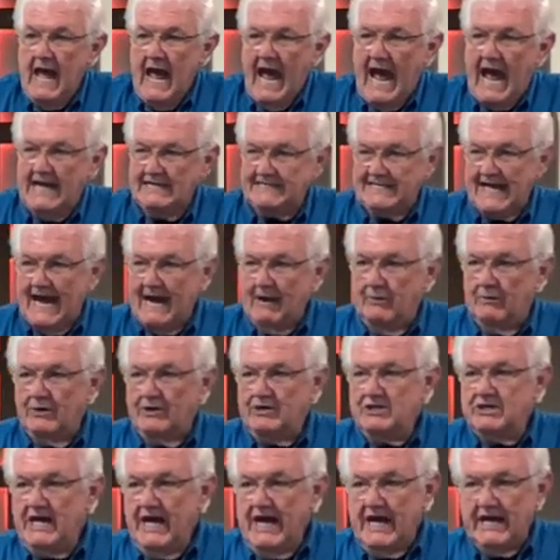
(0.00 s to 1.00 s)
as our
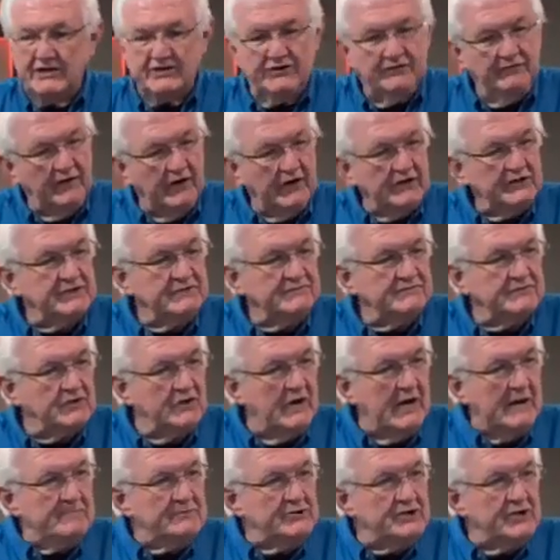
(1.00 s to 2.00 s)
text verse of
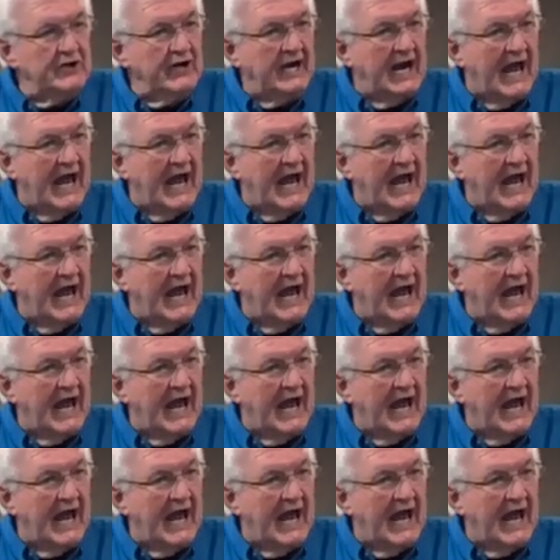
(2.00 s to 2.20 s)
Scripture.